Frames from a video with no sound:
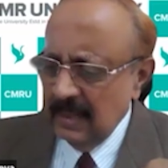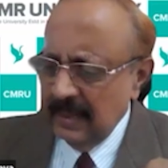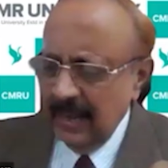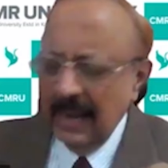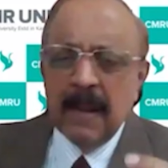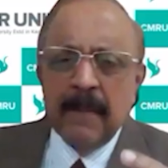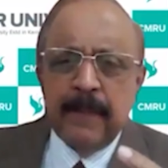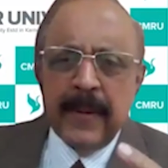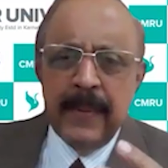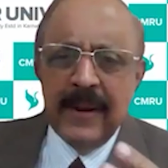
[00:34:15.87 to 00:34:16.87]
Then
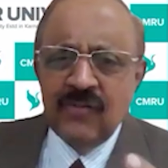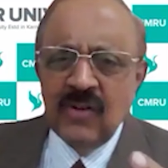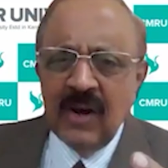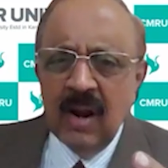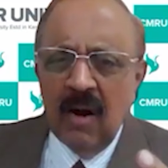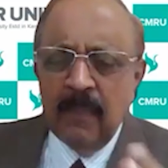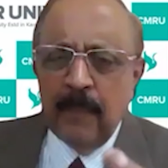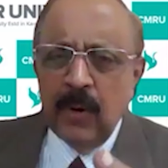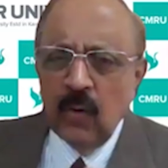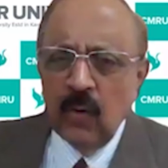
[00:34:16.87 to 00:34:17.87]
prevention
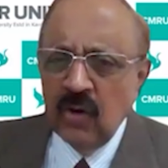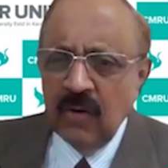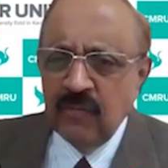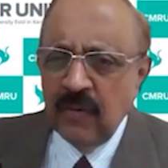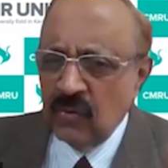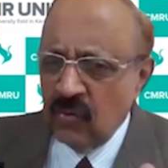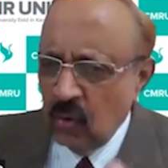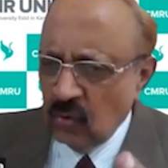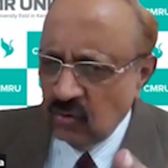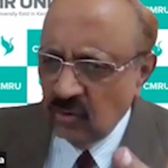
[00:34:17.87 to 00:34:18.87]
of pollution from the
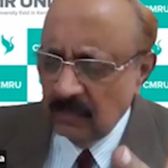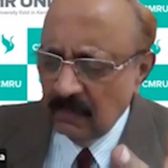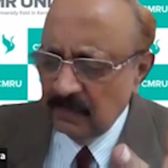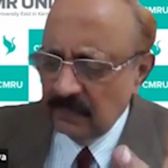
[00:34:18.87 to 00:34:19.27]
source.